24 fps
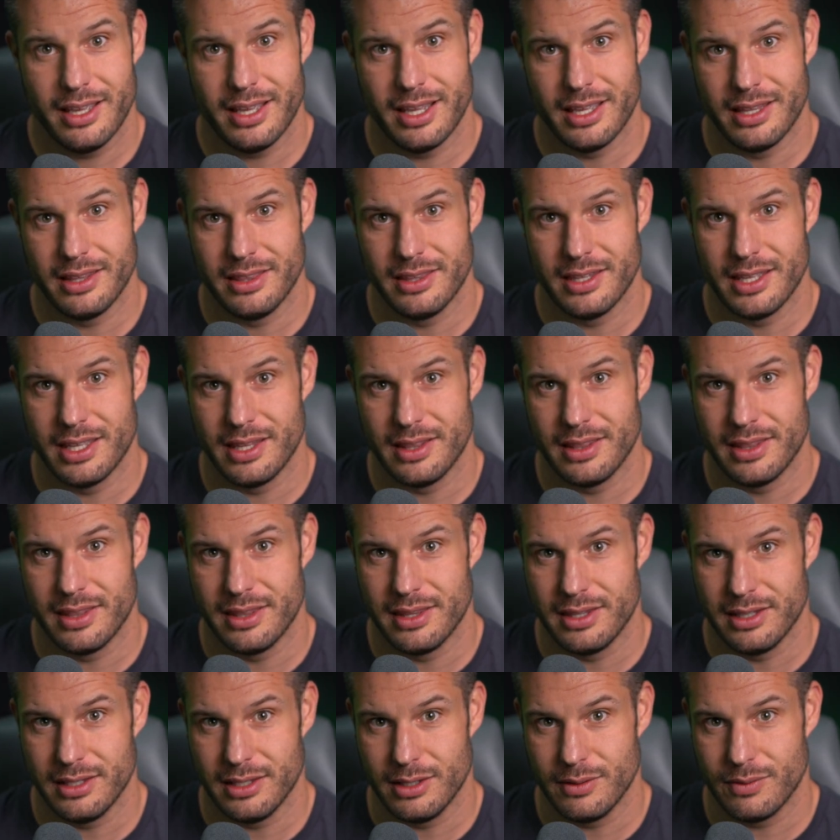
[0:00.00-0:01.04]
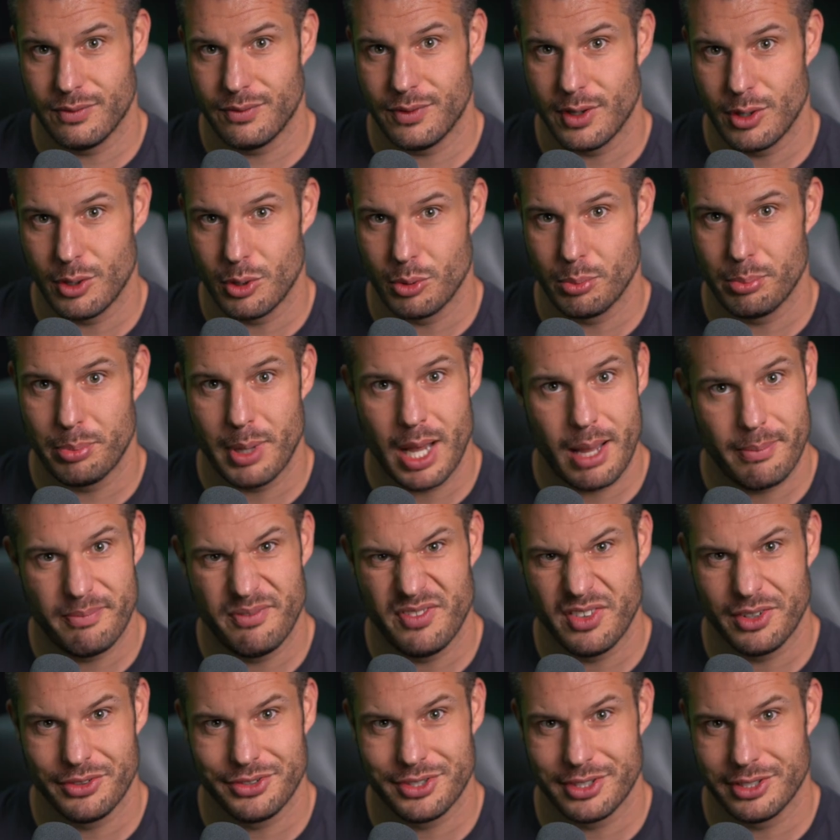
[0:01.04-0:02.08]
And then the foam pop
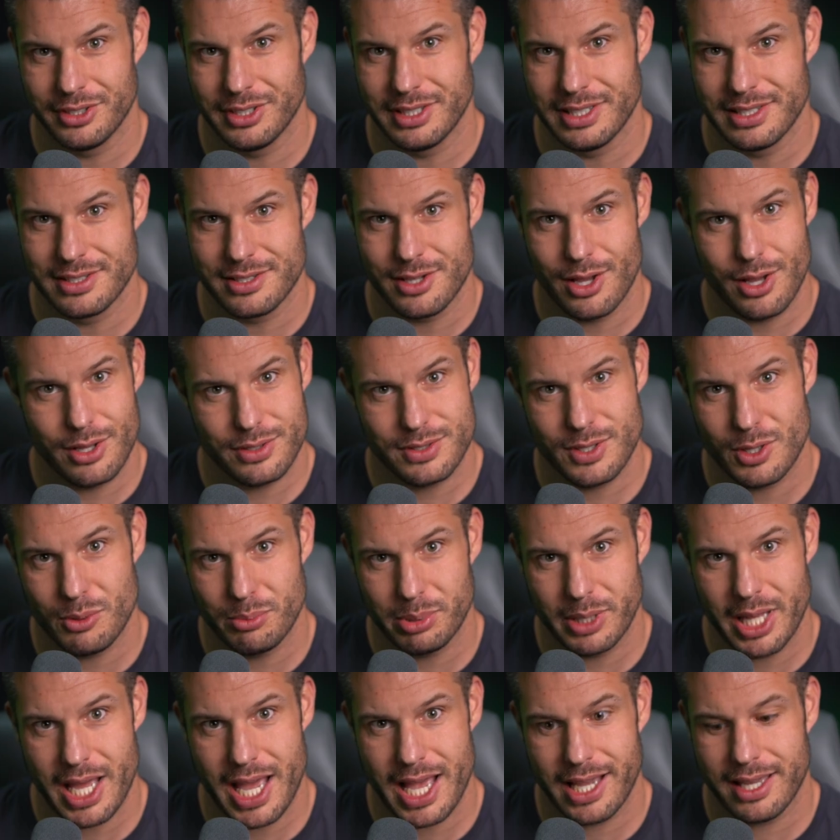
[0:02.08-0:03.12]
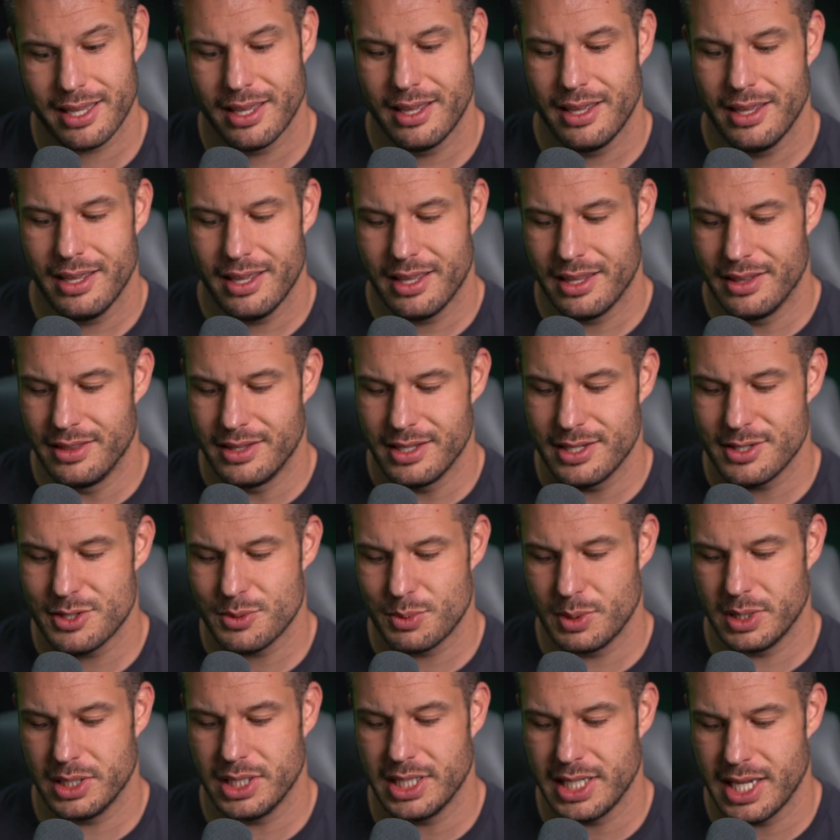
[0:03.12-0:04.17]
filter is also black.
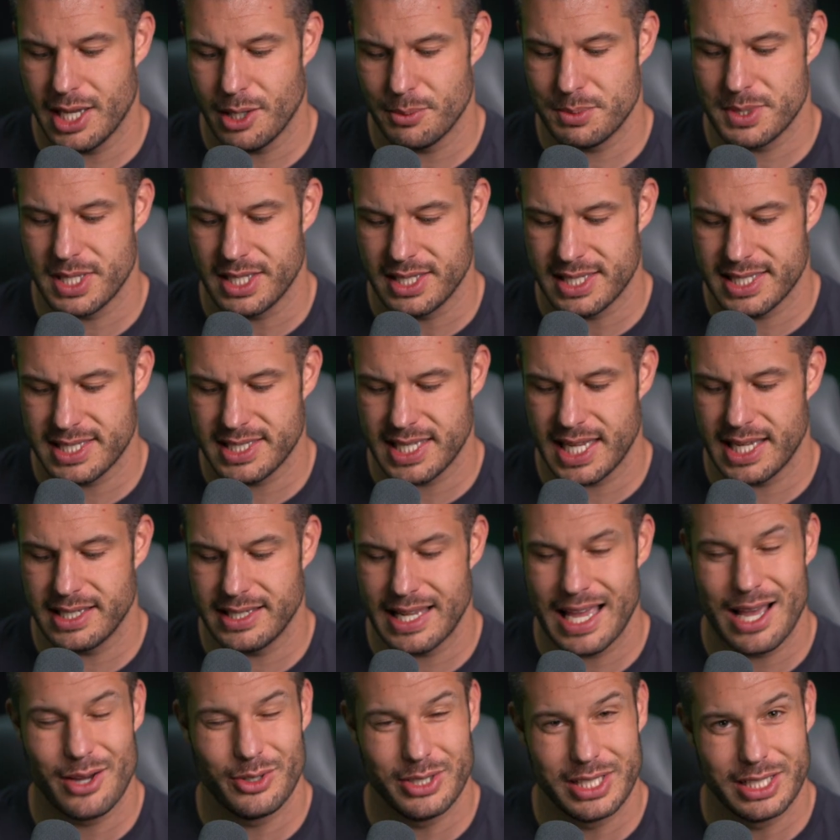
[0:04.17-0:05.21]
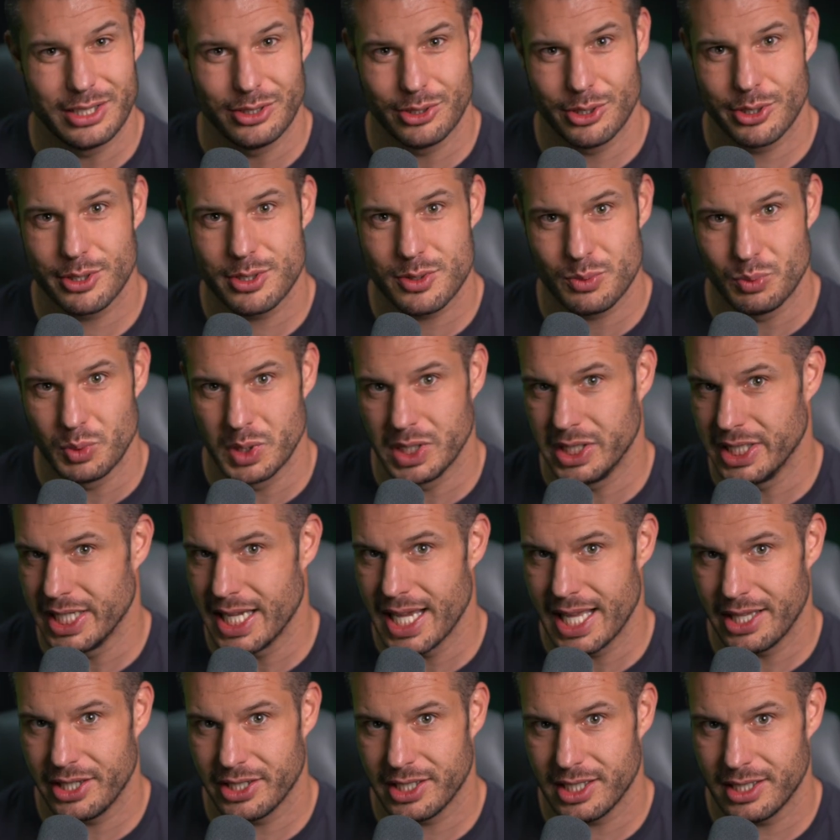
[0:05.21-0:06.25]
This really helps it stand out. It looks really
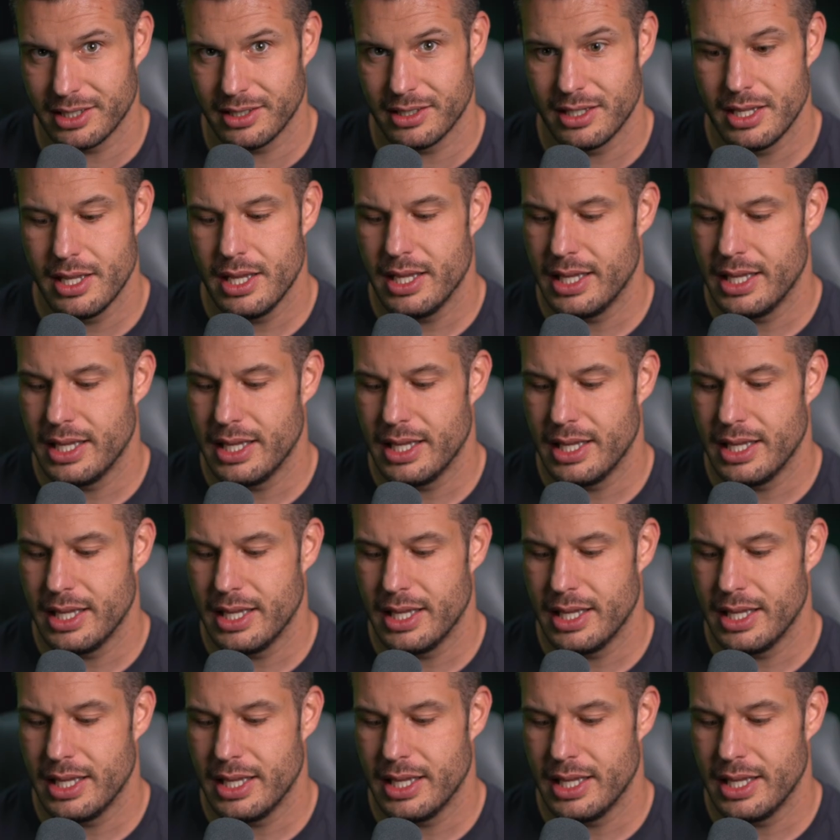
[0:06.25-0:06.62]
elegant.